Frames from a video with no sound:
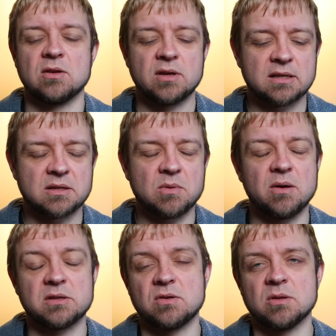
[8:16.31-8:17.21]
And you look and say,
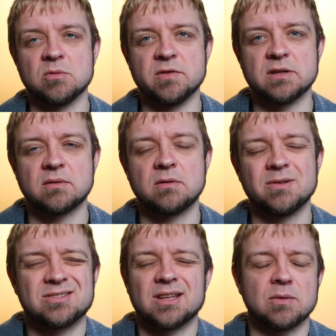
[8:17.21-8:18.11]
well, let's go to the movies.
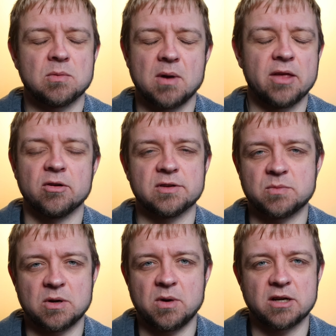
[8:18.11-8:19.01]
Well, well there's nothing either of
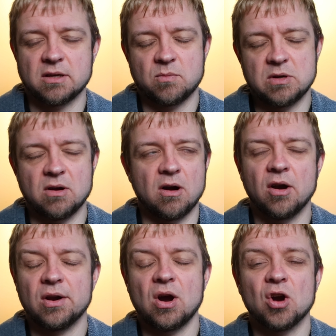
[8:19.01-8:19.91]
us want to watch. Like we don't
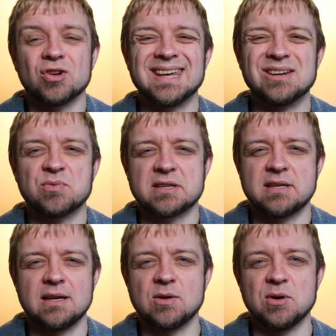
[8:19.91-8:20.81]
aren't, aren't
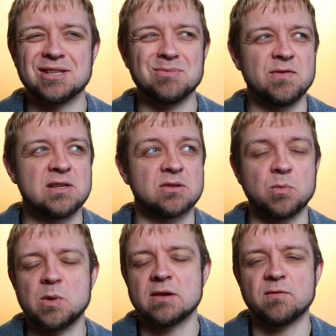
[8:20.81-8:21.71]
interested in going to the movies,
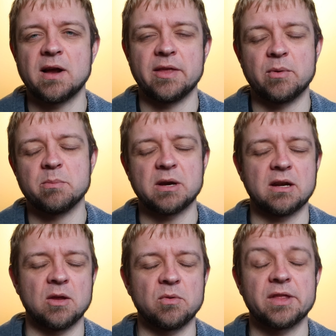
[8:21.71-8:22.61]
so we can file that one and
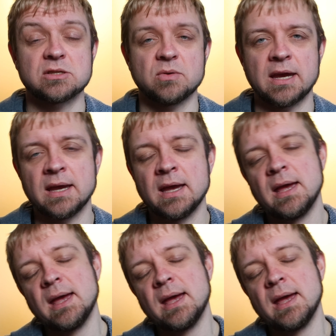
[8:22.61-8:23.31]
pick another one. That's okay.